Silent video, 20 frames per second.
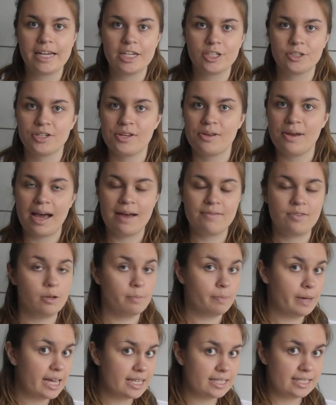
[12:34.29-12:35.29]
make sure you have
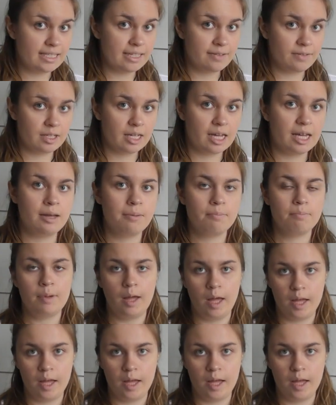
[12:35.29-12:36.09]
your birth certificate,